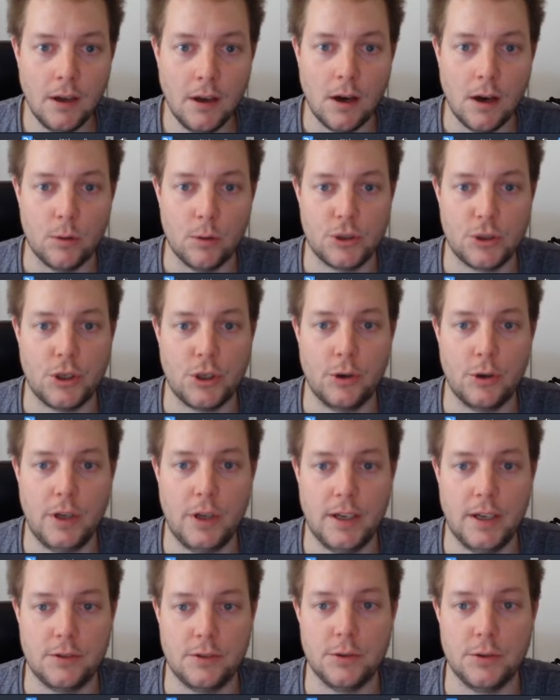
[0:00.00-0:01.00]
I will show you
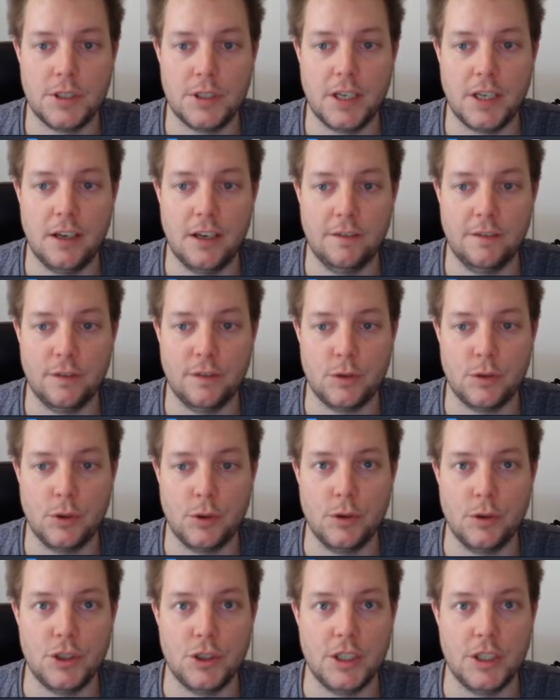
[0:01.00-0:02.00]
how to scan for
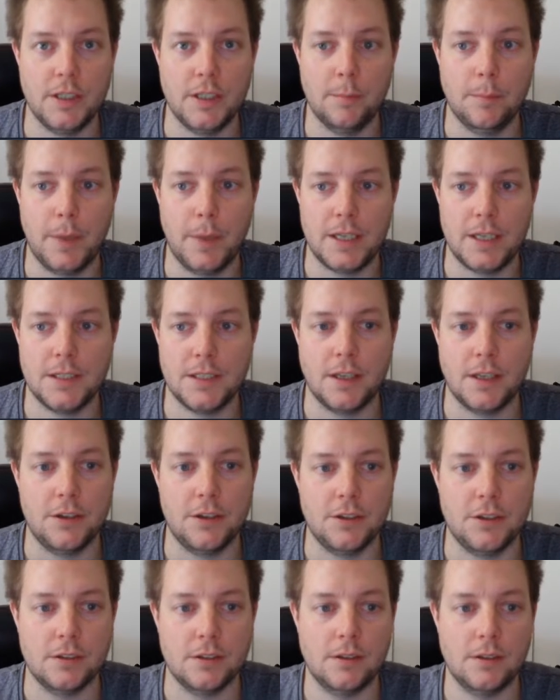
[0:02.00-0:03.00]
2G base
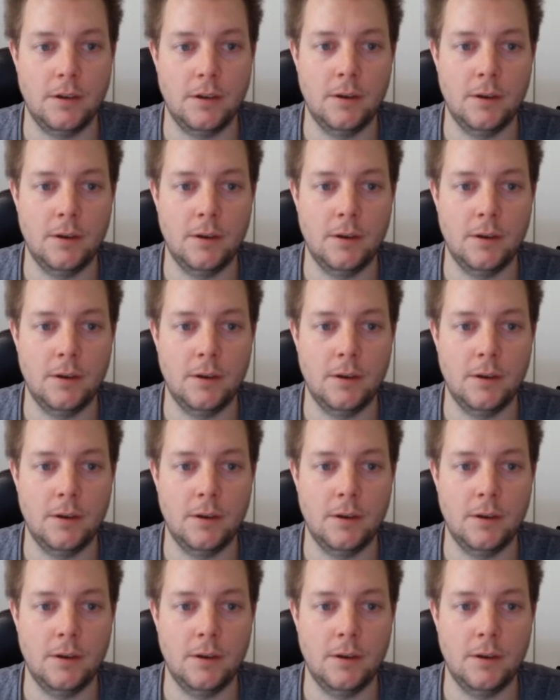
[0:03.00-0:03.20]
stations.